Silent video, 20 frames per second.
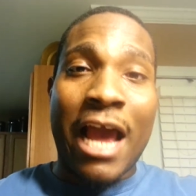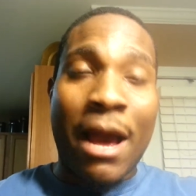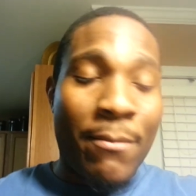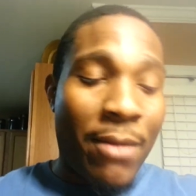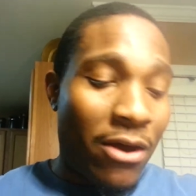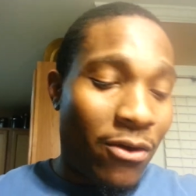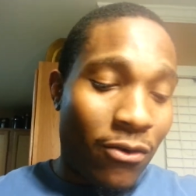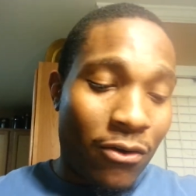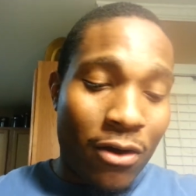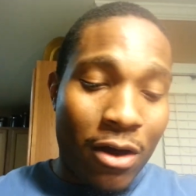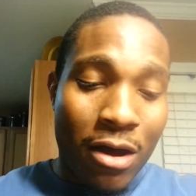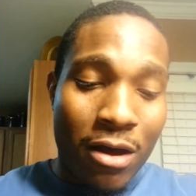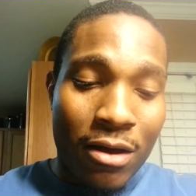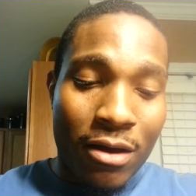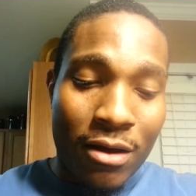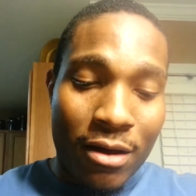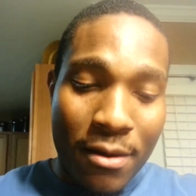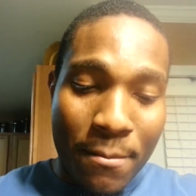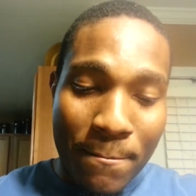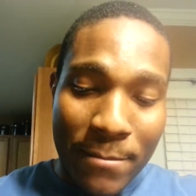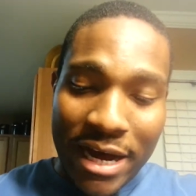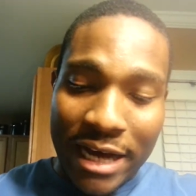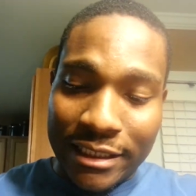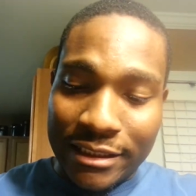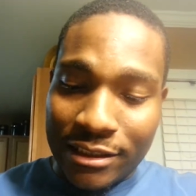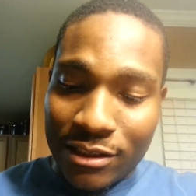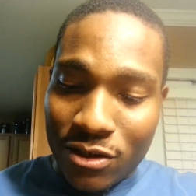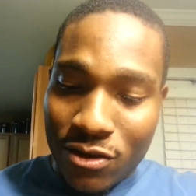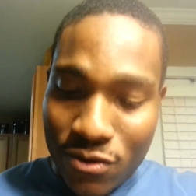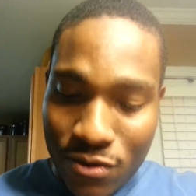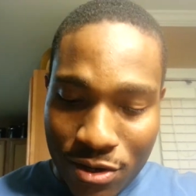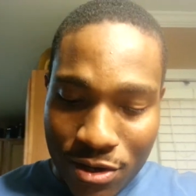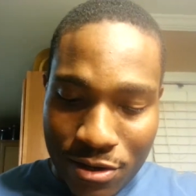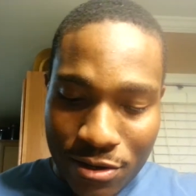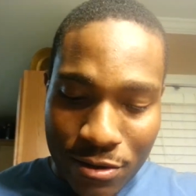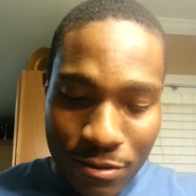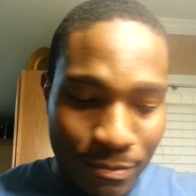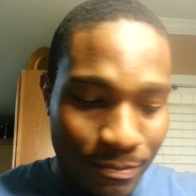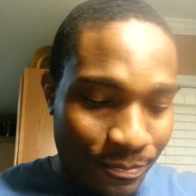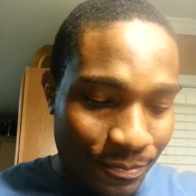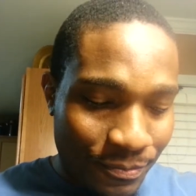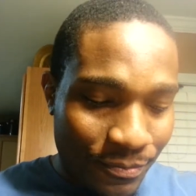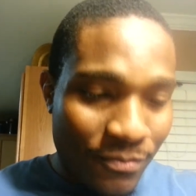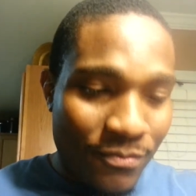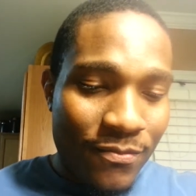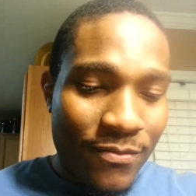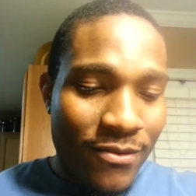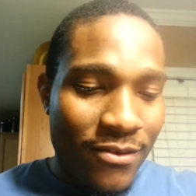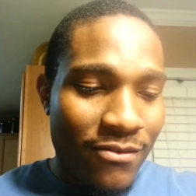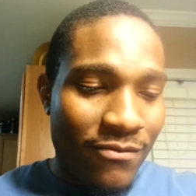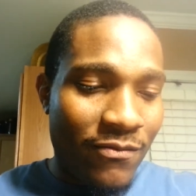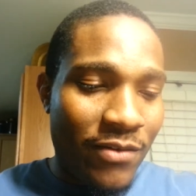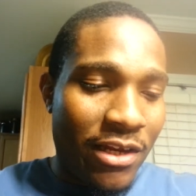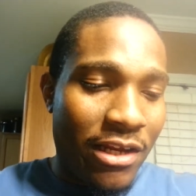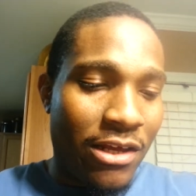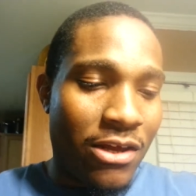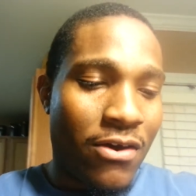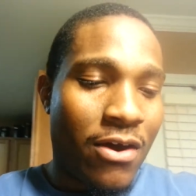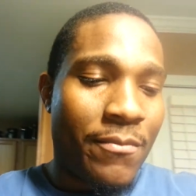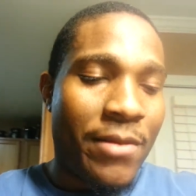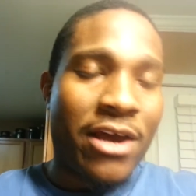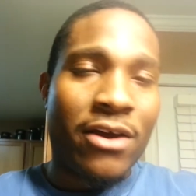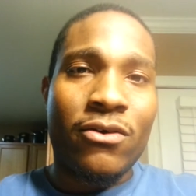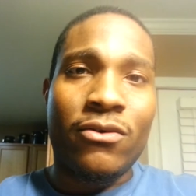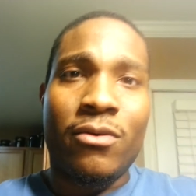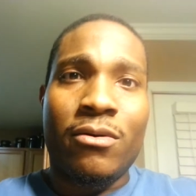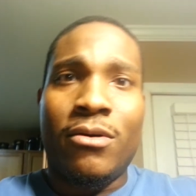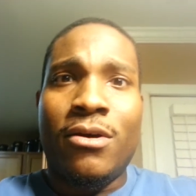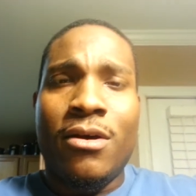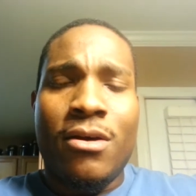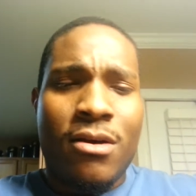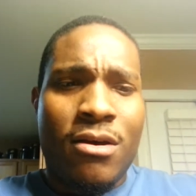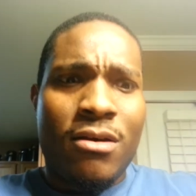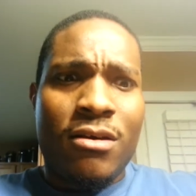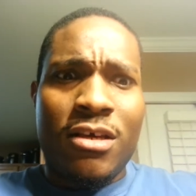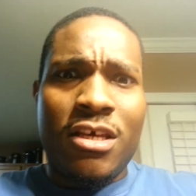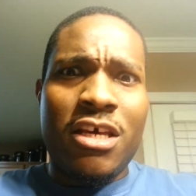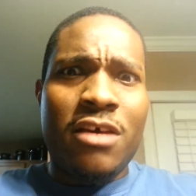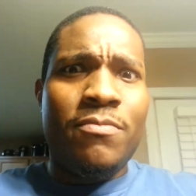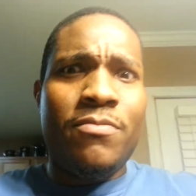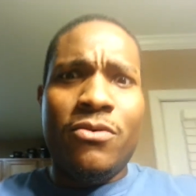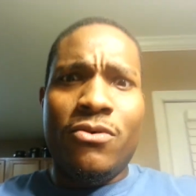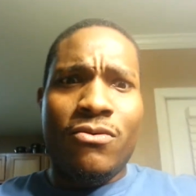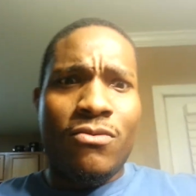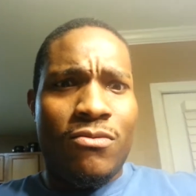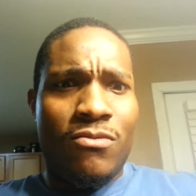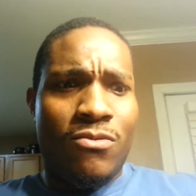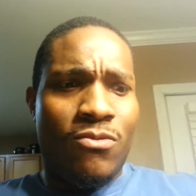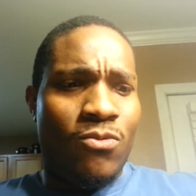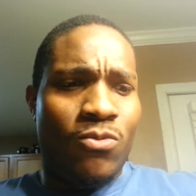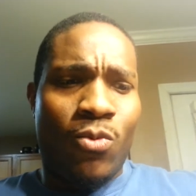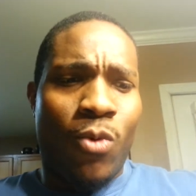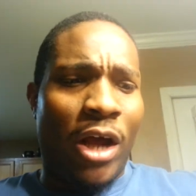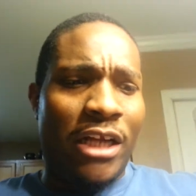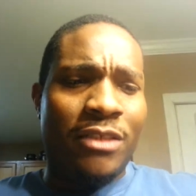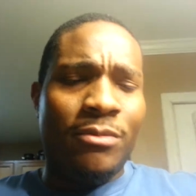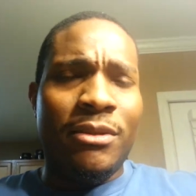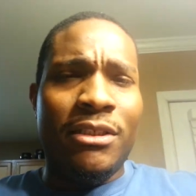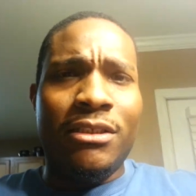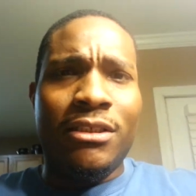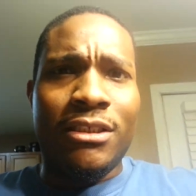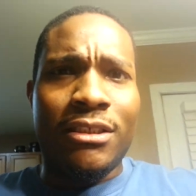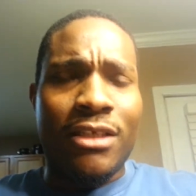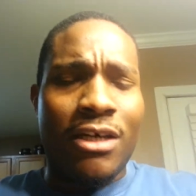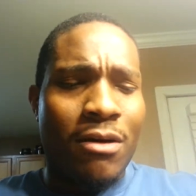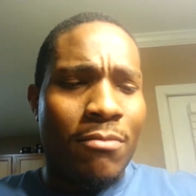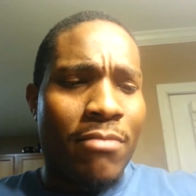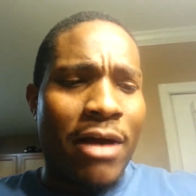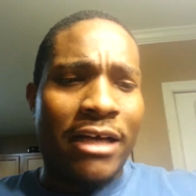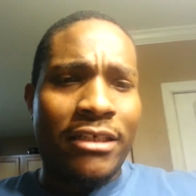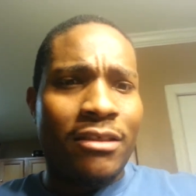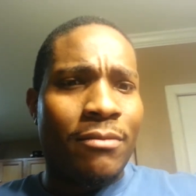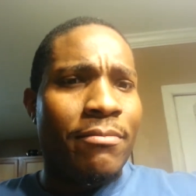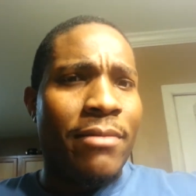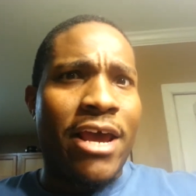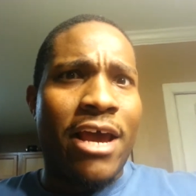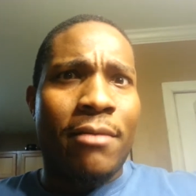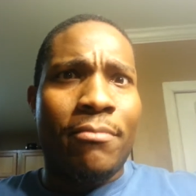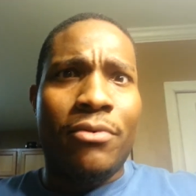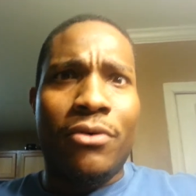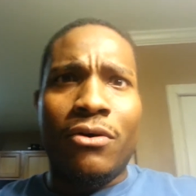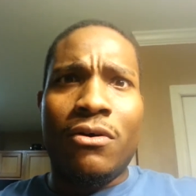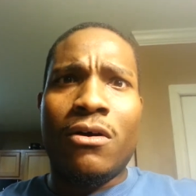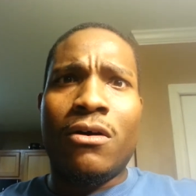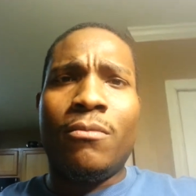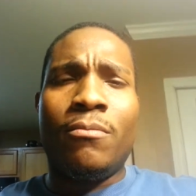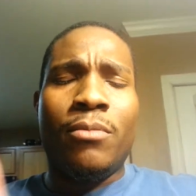I'm not going to unbox it on a uh, video. I'm not going to keep you watching me just unbox a MacBook.